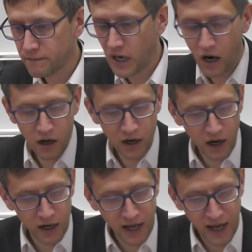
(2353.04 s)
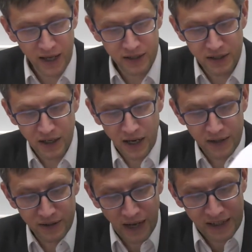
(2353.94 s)
Carlyle
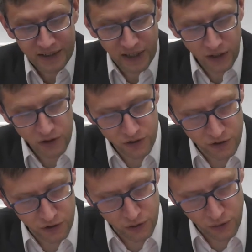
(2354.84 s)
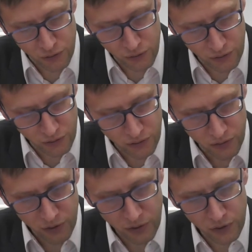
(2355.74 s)
and Dickens
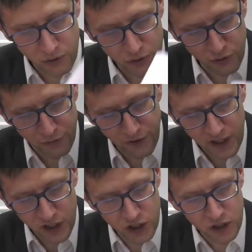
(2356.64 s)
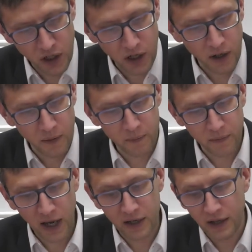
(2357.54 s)
to finish.
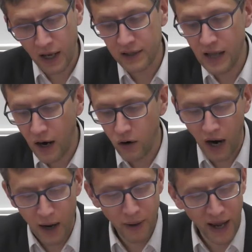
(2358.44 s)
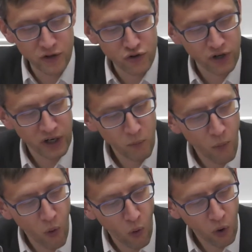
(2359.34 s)
And now I'm entering
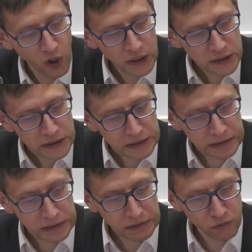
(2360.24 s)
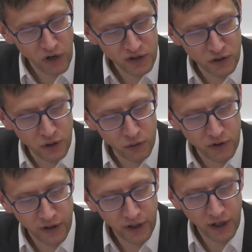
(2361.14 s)
more
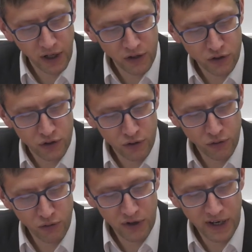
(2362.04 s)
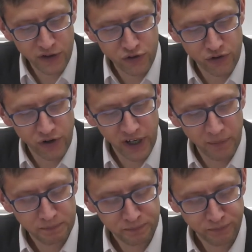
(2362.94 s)
resolutely into literary